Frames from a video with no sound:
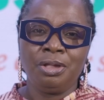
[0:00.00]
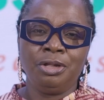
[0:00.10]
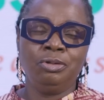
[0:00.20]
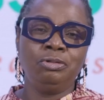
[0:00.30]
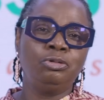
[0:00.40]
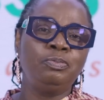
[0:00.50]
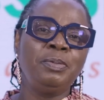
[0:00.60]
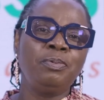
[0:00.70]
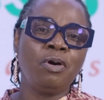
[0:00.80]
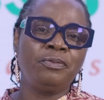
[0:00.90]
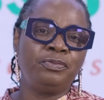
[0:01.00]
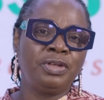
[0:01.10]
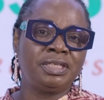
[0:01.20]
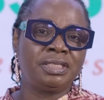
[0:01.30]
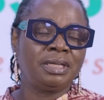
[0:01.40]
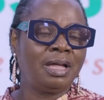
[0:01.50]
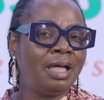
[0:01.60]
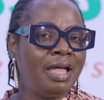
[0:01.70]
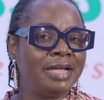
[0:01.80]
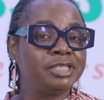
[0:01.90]
You know, do people of faith
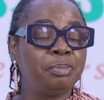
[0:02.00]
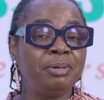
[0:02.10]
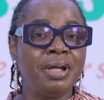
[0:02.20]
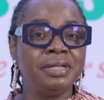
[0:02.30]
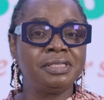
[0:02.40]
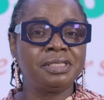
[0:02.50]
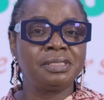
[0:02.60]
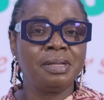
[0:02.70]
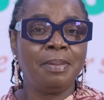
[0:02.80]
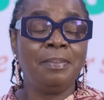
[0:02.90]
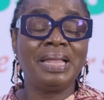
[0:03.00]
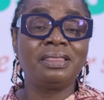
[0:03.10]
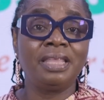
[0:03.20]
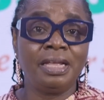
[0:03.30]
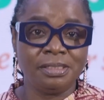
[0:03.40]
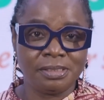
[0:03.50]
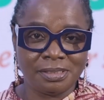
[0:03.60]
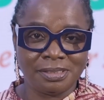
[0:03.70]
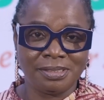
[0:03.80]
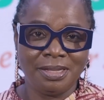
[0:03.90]
experience bad
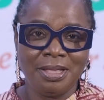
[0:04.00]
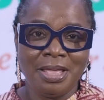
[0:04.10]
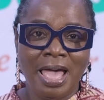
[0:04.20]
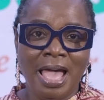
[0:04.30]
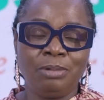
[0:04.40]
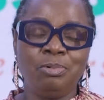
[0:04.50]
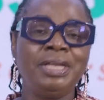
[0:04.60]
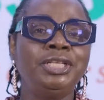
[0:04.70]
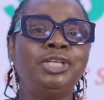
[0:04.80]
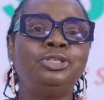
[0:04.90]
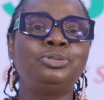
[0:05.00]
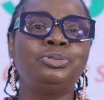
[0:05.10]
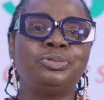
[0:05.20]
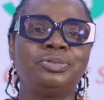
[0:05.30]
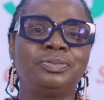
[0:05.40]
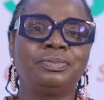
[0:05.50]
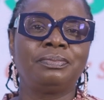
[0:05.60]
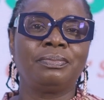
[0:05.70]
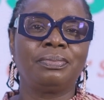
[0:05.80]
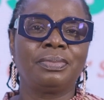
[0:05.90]
things? Mm-hmm. And when they do,
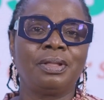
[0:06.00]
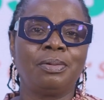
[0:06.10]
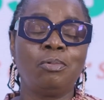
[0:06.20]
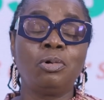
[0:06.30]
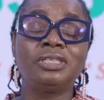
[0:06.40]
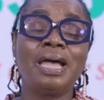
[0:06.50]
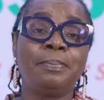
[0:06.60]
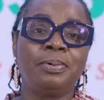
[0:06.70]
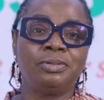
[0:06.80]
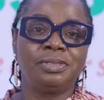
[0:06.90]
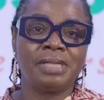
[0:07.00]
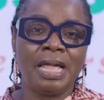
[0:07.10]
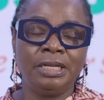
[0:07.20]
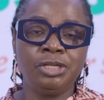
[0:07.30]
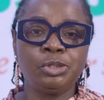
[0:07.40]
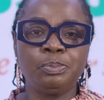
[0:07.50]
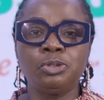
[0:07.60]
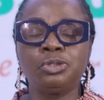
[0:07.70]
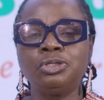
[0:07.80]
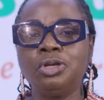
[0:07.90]
what happens? Are they
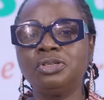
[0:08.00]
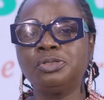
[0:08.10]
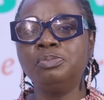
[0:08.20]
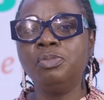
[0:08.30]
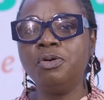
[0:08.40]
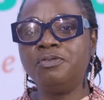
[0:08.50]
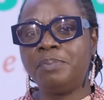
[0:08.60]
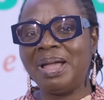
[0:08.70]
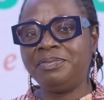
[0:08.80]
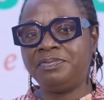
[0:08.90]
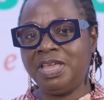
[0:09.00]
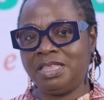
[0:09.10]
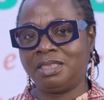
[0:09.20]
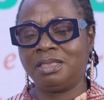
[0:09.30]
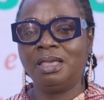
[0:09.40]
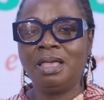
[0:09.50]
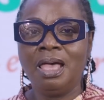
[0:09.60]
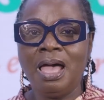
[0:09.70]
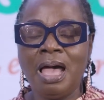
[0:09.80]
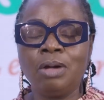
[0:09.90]
supposed to just move by faith?
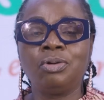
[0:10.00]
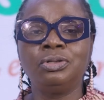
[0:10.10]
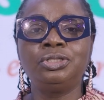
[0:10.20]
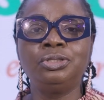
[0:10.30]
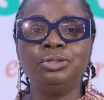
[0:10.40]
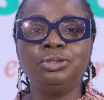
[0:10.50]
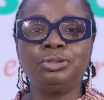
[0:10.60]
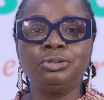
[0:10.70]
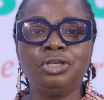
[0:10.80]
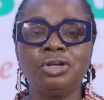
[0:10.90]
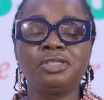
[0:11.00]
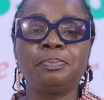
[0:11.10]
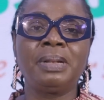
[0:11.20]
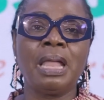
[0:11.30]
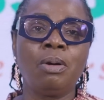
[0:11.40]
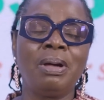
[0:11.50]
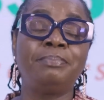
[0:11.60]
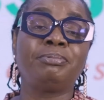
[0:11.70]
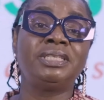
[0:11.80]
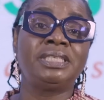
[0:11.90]
and continue to just plow
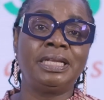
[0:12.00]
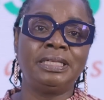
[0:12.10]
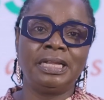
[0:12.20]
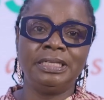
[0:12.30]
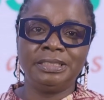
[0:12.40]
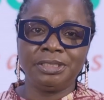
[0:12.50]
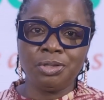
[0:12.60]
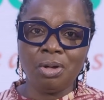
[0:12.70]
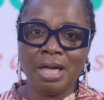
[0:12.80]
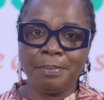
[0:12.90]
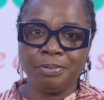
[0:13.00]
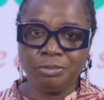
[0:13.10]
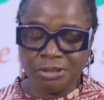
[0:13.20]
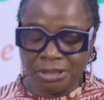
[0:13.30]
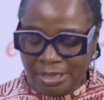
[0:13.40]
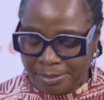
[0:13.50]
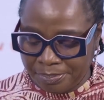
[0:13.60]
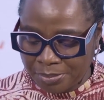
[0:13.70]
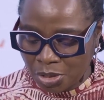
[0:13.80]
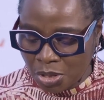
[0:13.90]
and pretend that it did not happen to them?